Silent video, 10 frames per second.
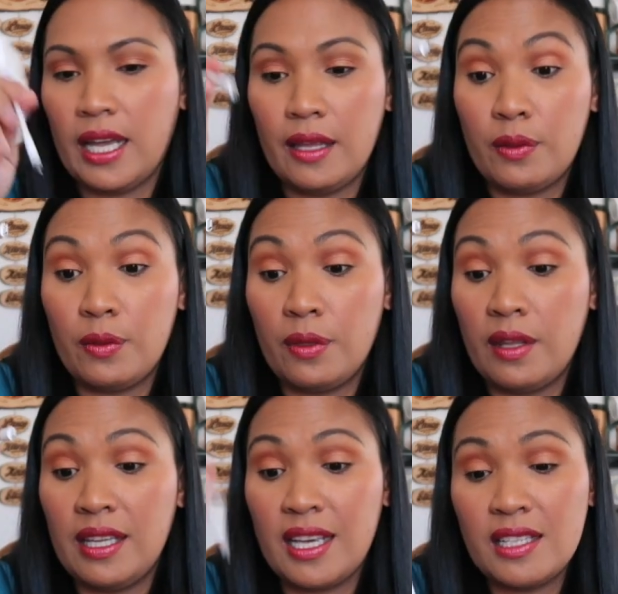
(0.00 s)
And
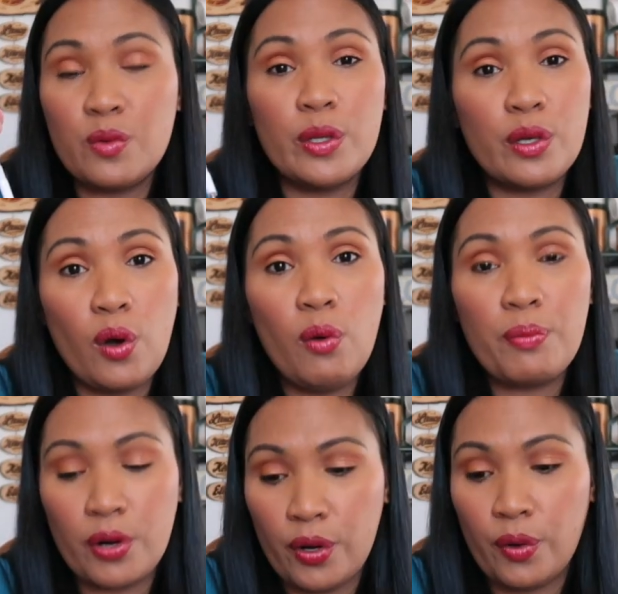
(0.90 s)
yes, with the
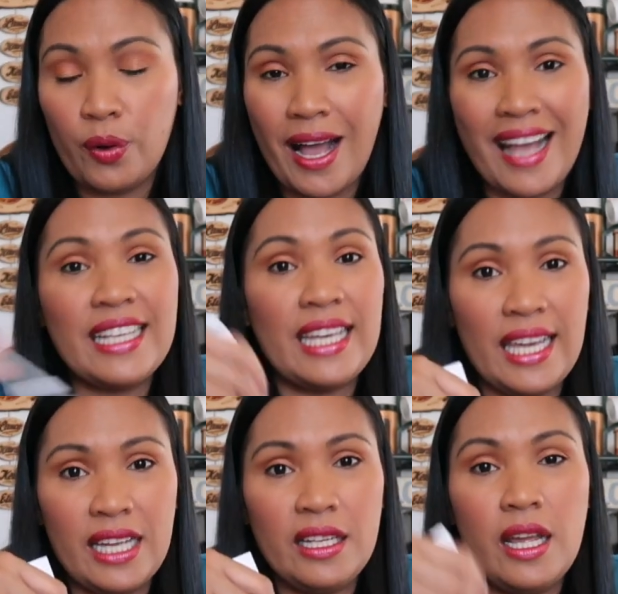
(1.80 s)
GoPro, I
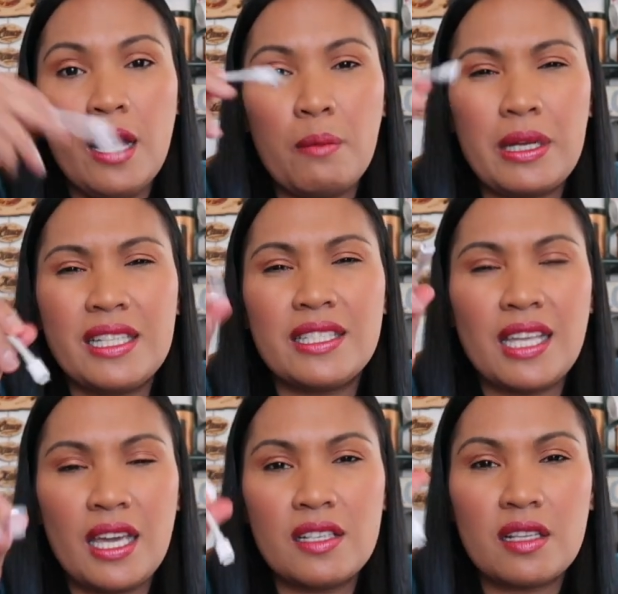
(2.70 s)
can, but it
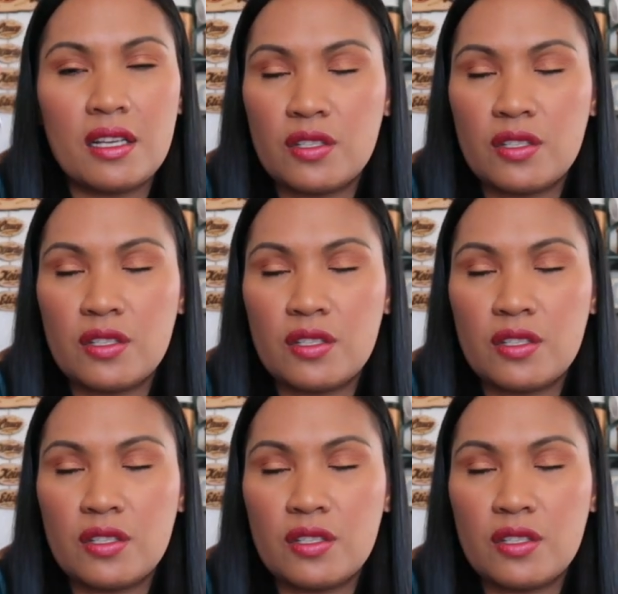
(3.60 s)
takes